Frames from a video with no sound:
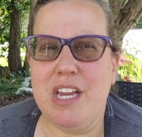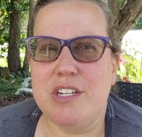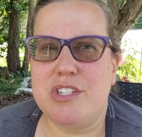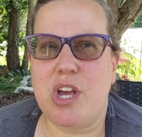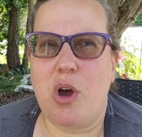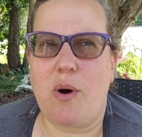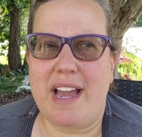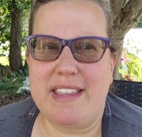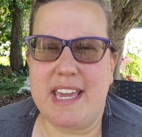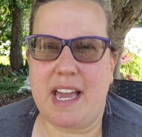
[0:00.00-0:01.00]
So
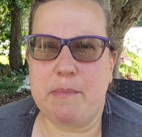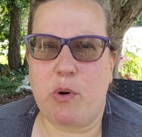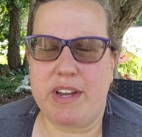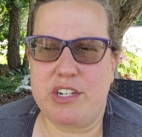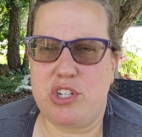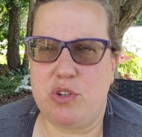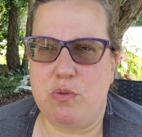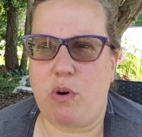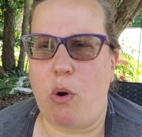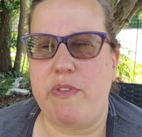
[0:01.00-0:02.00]
I think I'm going
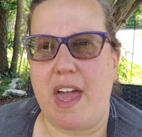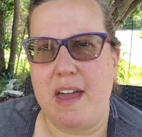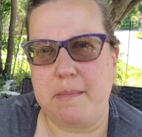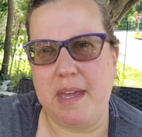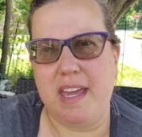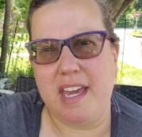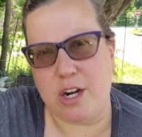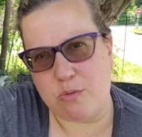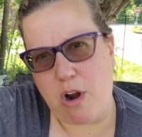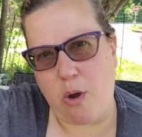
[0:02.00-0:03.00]
to grow them in
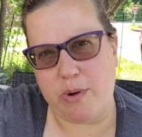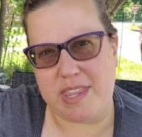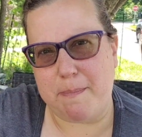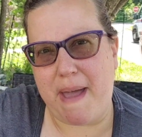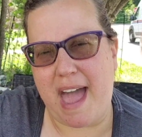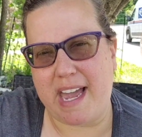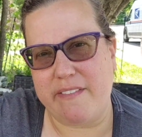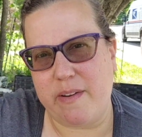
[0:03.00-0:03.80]
a row in the back of